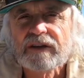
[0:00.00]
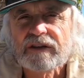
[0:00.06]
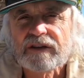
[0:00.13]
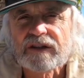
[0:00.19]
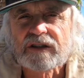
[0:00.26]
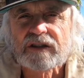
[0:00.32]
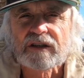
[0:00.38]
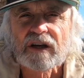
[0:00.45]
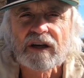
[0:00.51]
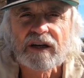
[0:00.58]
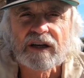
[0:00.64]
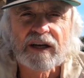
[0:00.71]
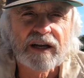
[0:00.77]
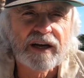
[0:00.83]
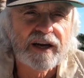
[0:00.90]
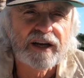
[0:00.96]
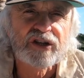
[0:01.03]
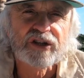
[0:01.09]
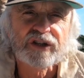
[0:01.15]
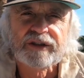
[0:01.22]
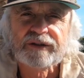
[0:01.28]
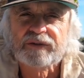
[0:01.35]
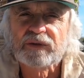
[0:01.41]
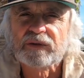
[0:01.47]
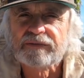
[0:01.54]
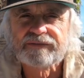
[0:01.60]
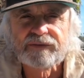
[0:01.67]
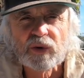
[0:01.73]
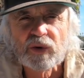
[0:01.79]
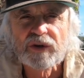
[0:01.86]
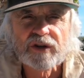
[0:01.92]
slightly larger
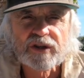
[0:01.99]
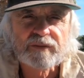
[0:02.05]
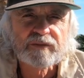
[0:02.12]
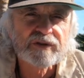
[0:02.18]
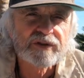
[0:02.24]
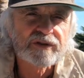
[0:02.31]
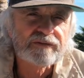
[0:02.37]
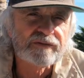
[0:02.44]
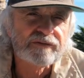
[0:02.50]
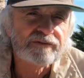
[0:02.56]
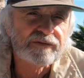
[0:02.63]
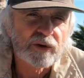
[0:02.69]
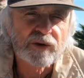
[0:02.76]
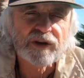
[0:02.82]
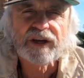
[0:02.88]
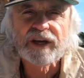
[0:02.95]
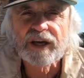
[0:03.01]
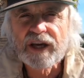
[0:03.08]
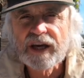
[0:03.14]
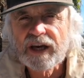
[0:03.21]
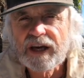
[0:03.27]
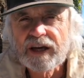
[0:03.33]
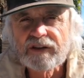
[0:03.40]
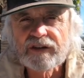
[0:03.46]
organisms do it again,